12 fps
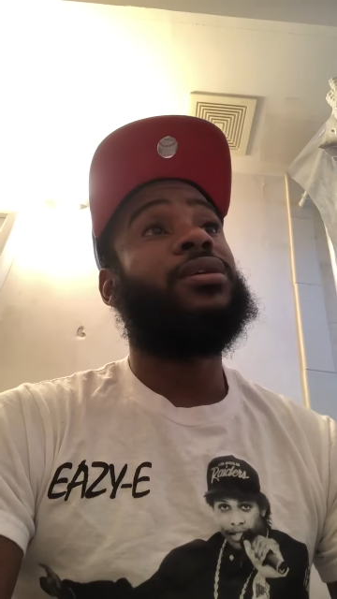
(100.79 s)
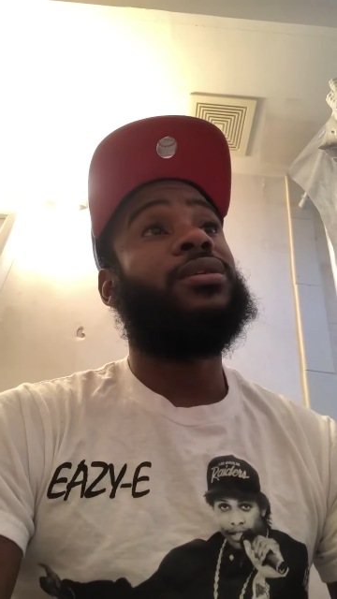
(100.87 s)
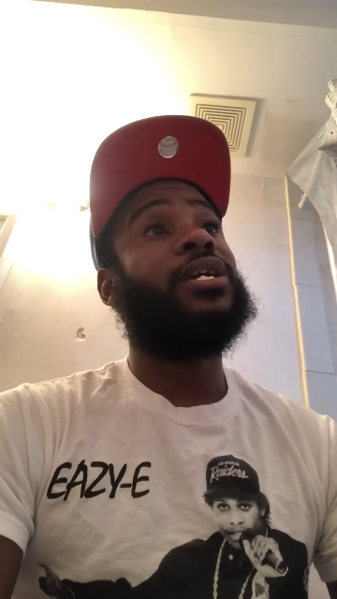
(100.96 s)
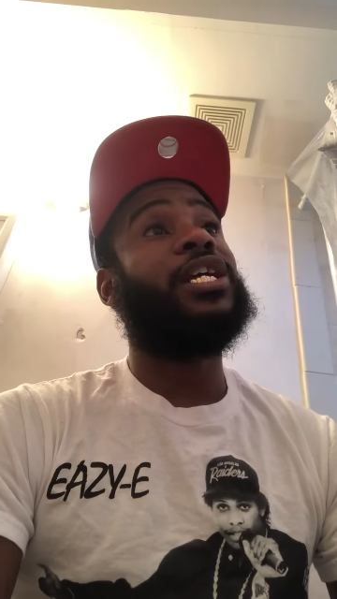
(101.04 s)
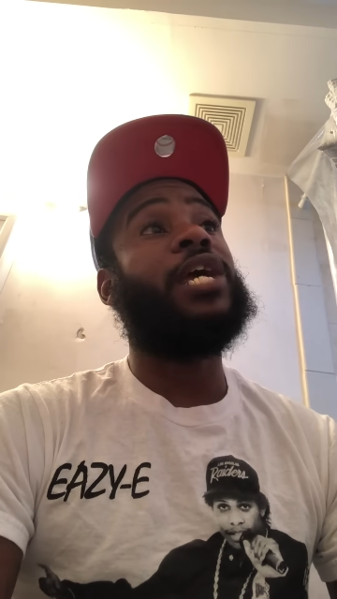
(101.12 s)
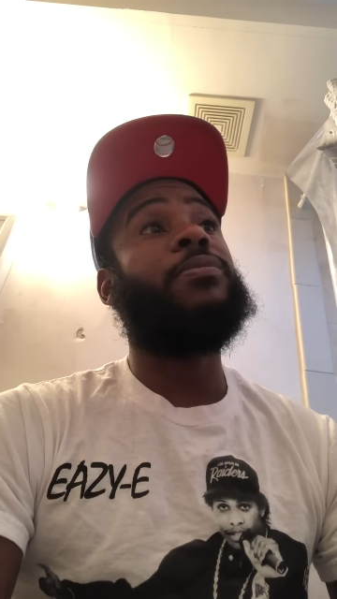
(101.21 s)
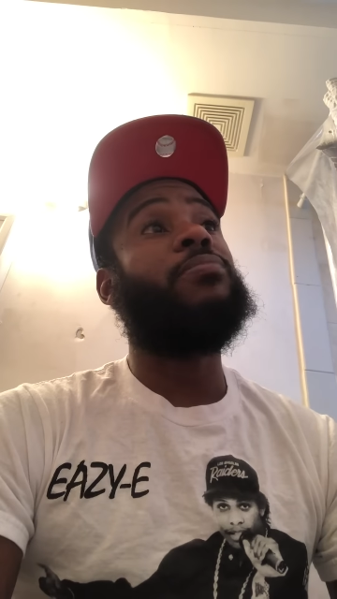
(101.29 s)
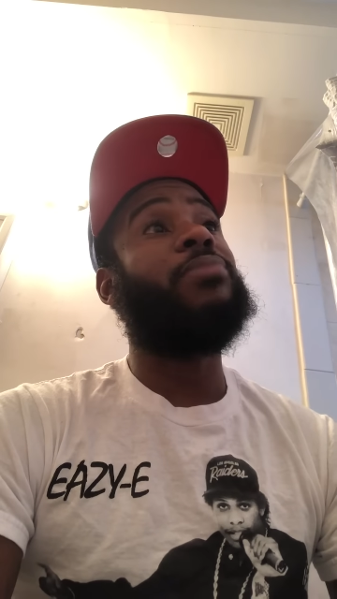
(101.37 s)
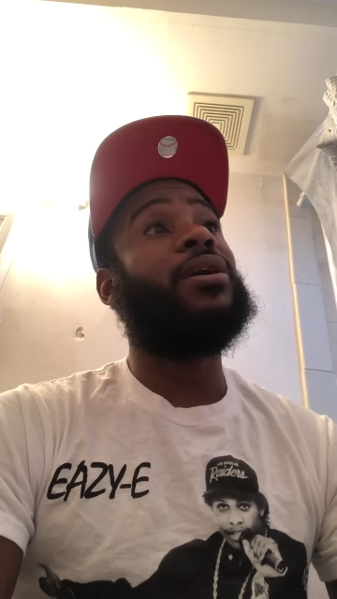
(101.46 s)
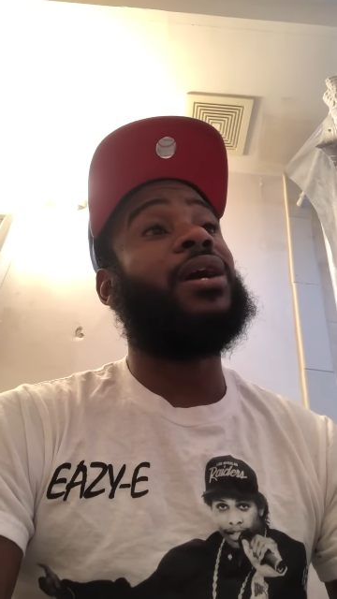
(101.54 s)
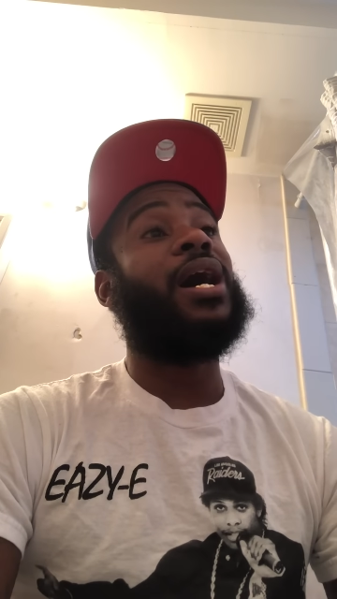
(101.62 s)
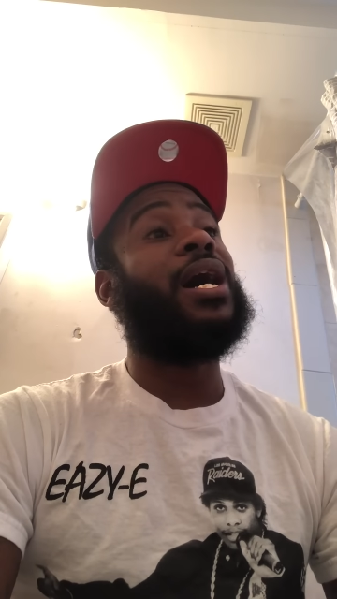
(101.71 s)
the cable
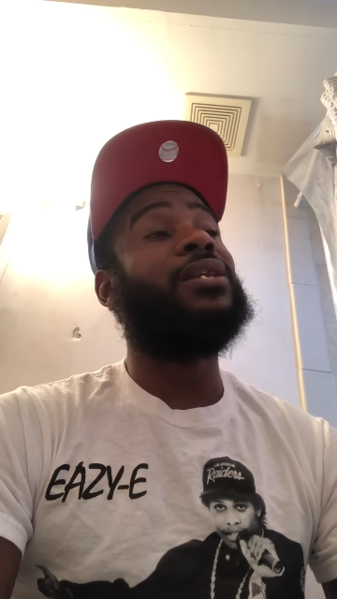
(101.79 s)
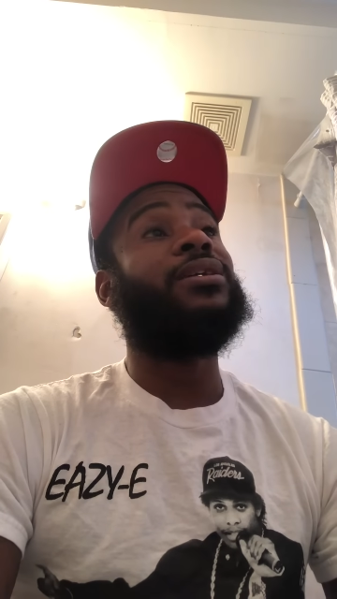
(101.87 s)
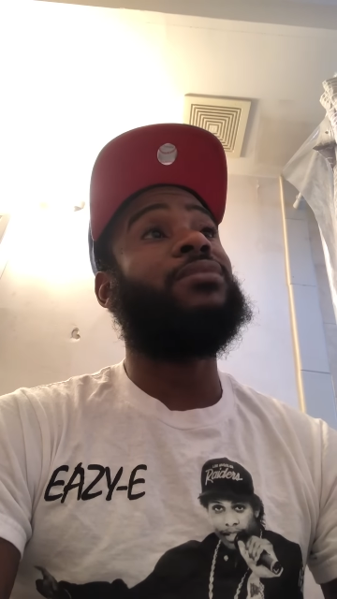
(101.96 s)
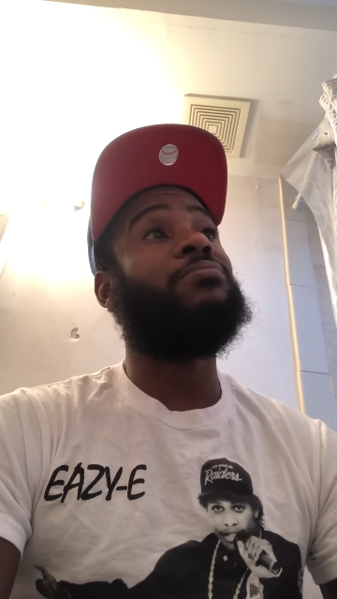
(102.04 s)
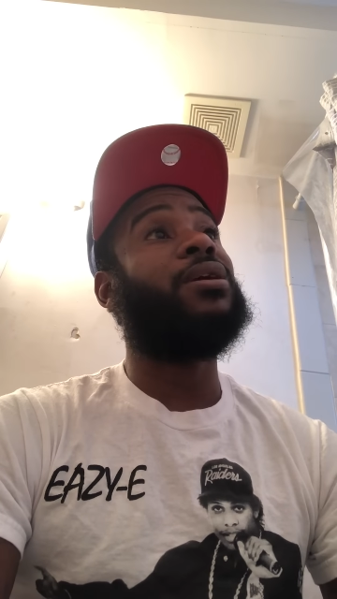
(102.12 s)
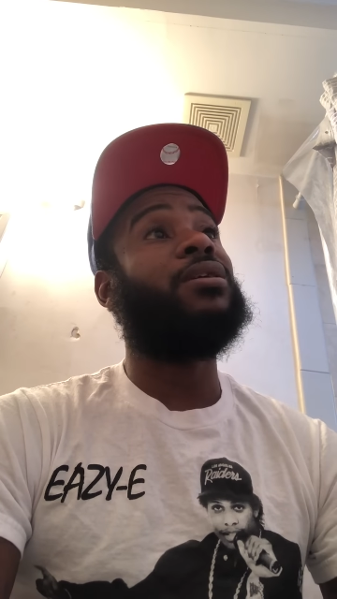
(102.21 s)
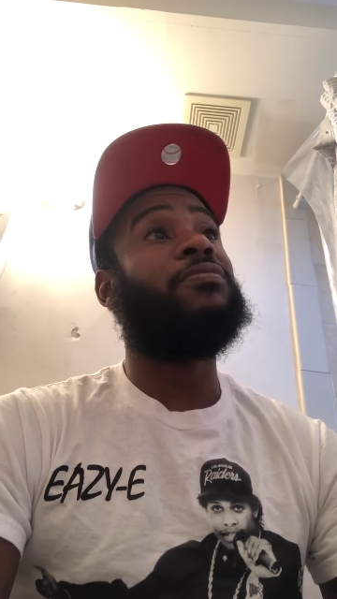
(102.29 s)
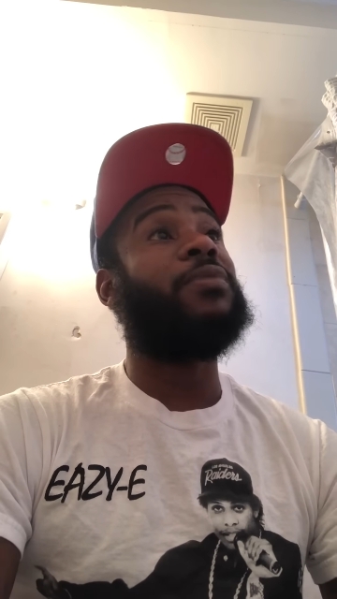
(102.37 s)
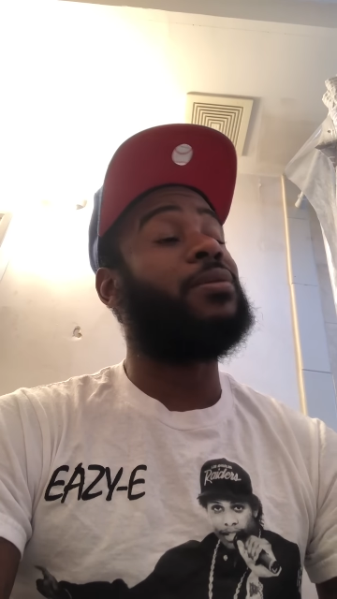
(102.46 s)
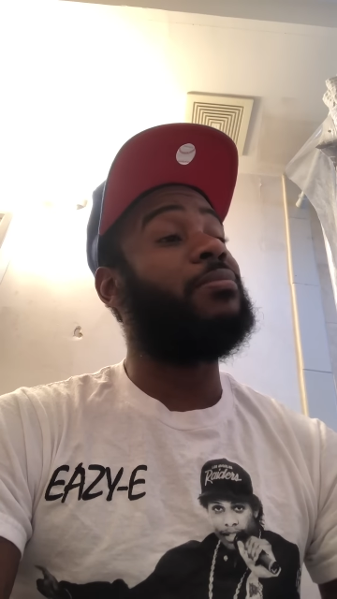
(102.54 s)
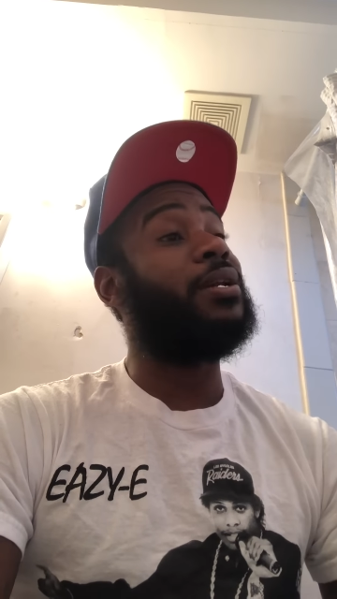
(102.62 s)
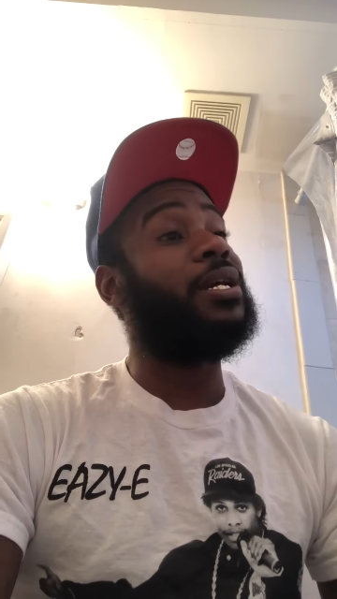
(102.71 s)
bill higher than a motherfucker, man.